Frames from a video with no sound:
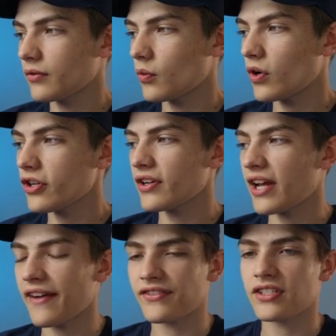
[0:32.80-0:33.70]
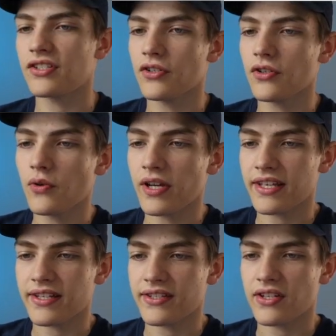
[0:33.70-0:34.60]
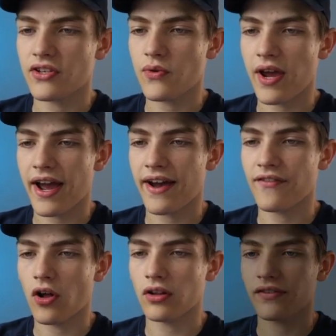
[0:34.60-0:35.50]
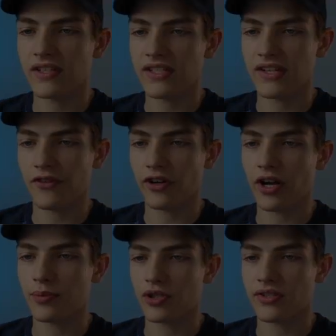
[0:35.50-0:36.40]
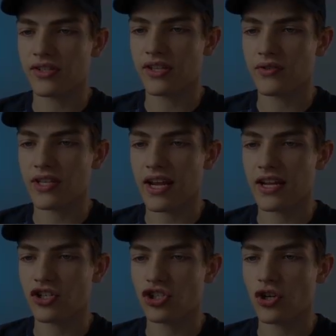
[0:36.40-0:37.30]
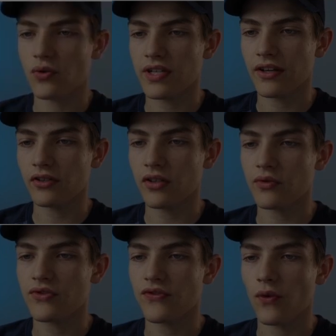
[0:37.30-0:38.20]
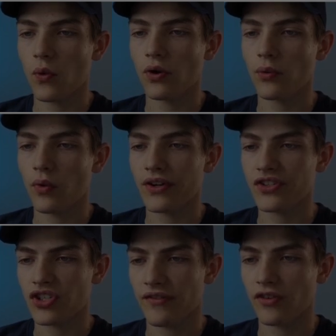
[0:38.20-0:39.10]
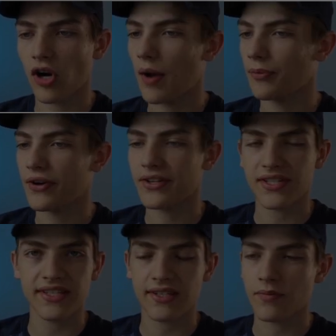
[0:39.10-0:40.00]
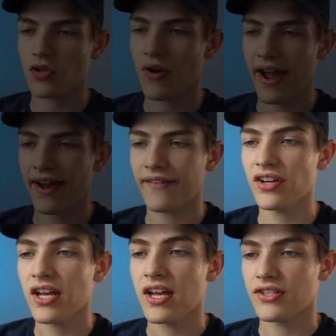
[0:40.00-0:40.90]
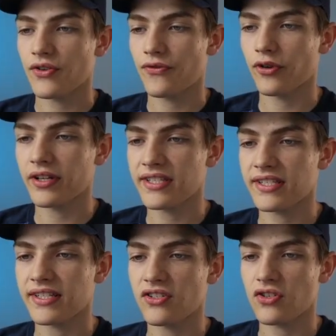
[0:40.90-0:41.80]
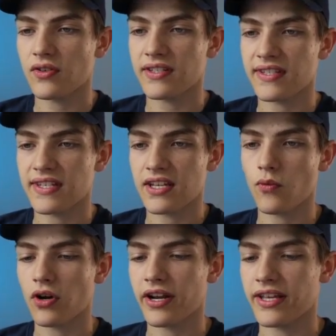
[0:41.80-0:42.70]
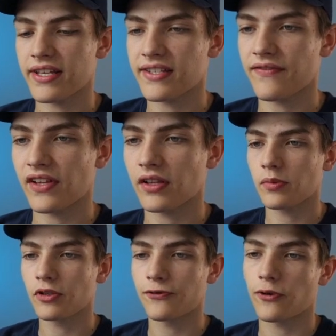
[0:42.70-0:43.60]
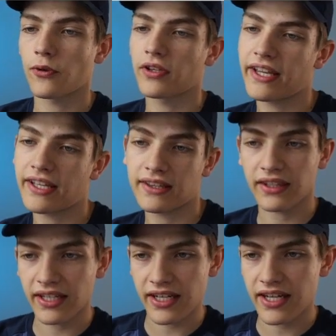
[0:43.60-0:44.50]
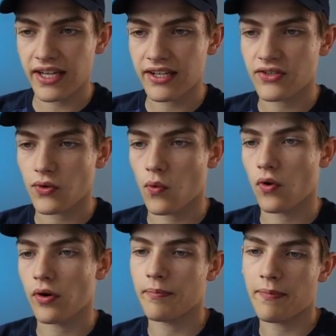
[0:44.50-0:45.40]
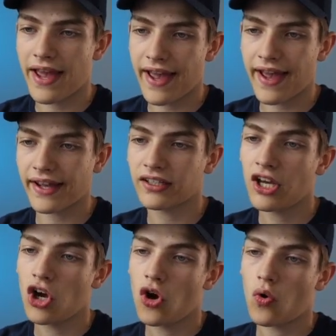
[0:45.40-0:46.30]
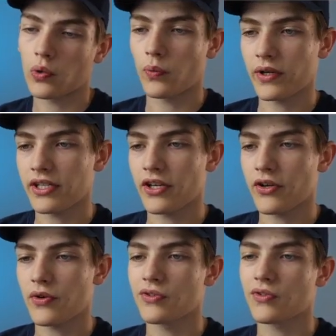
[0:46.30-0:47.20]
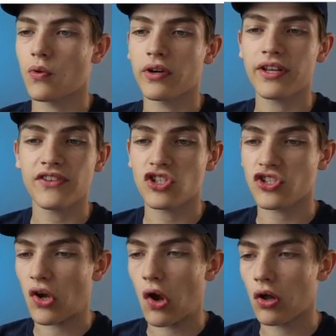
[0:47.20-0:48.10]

what you're gonna have to do is you have all of these different options. There's a show downloads for whichever operating system you have. So for instance, you can see what is available for like Linux or Mac or Windows or even just